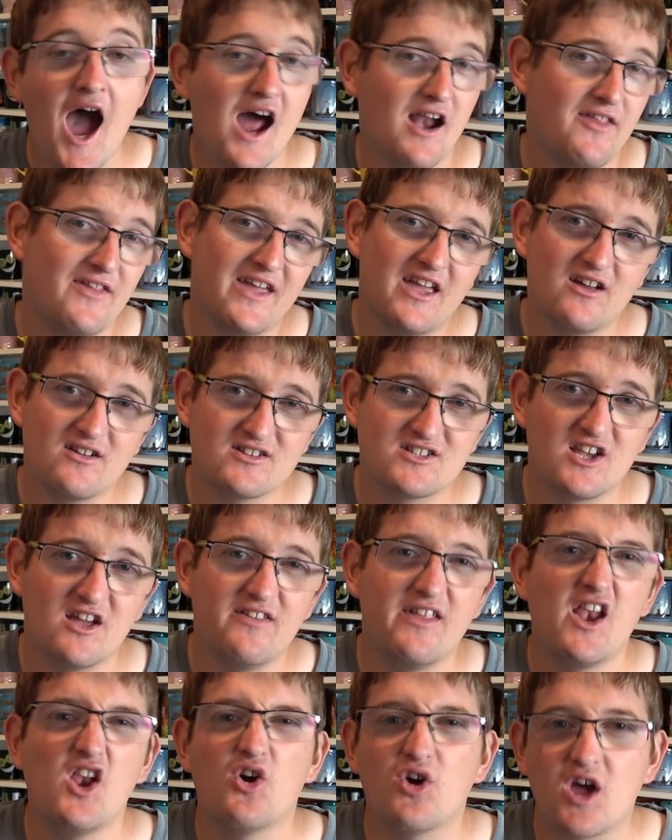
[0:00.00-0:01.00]
and I think it'll
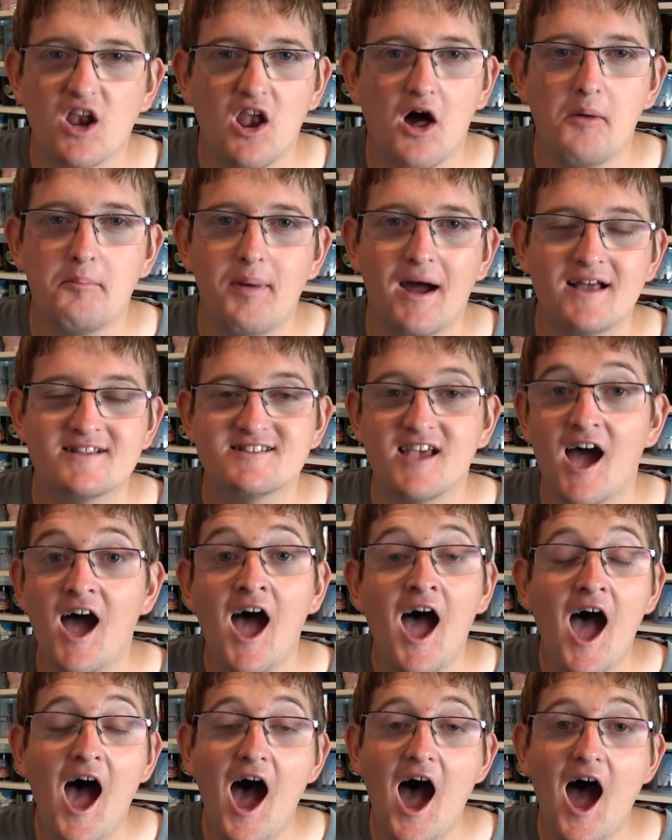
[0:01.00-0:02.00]
certainly look a lot better